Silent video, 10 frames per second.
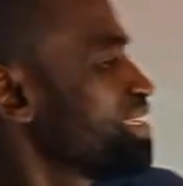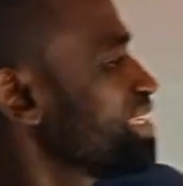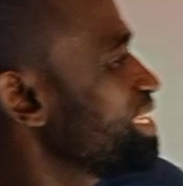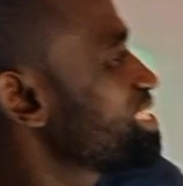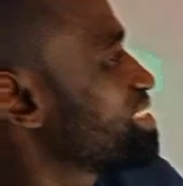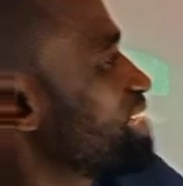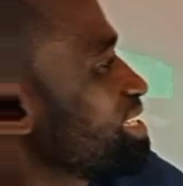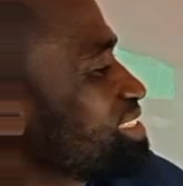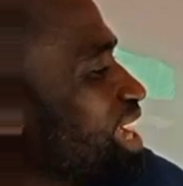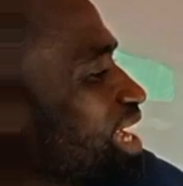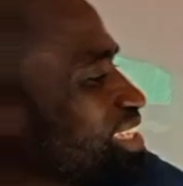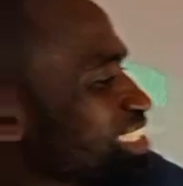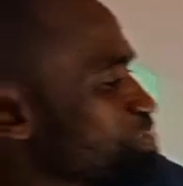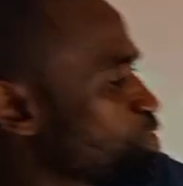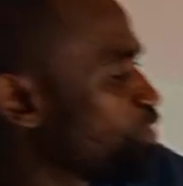is greater
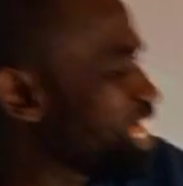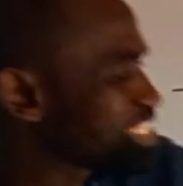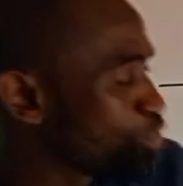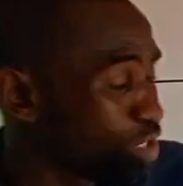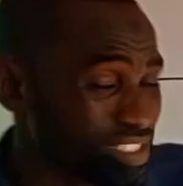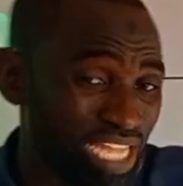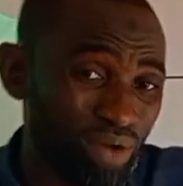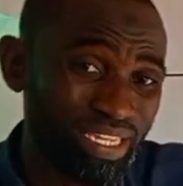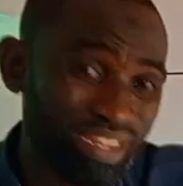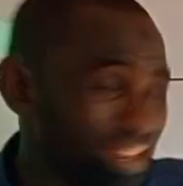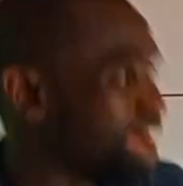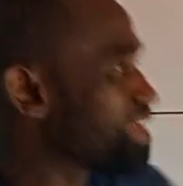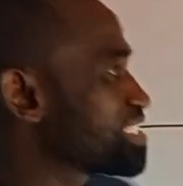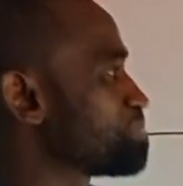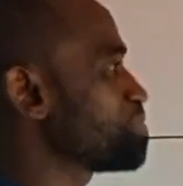than the speed of light in what now? In
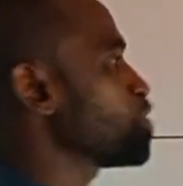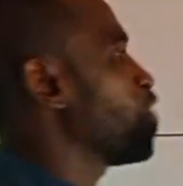glass. Speed